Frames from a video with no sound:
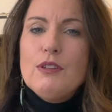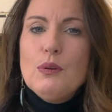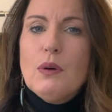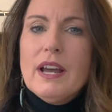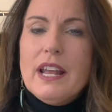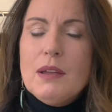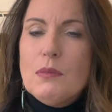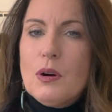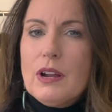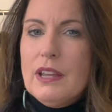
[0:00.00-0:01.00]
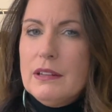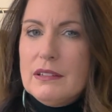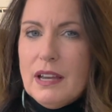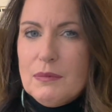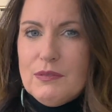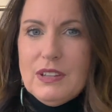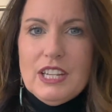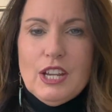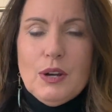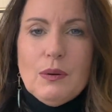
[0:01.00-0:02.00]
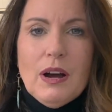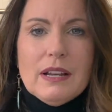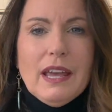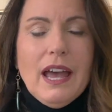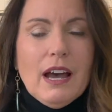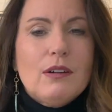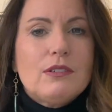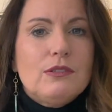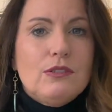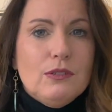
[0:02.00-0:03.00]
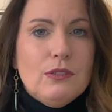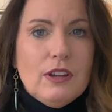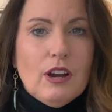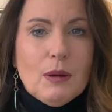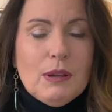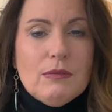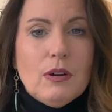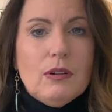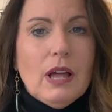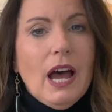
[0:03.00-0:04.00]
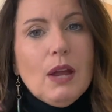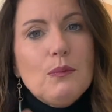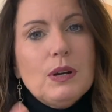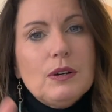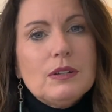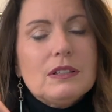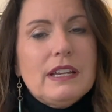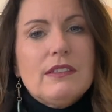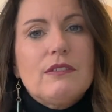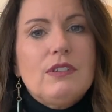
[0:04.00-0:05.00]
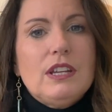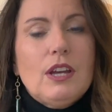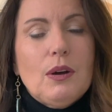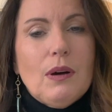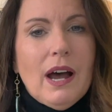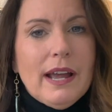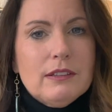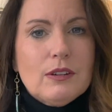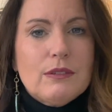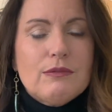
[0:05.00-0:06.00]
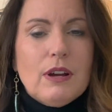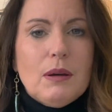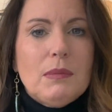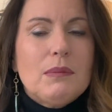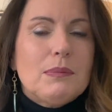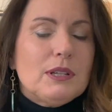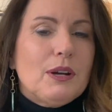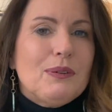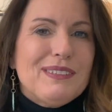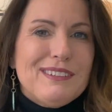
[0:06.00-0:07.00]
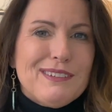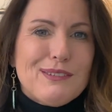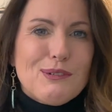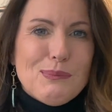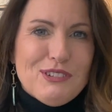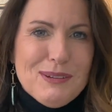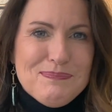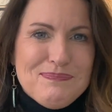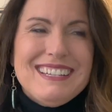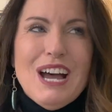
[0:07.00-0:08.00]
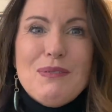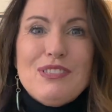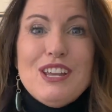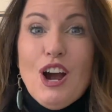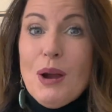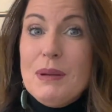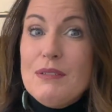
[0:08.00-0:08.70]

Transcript: you want a more in-depth video on how to do the army roll, I will link the video I learned from below in the description. Now with the army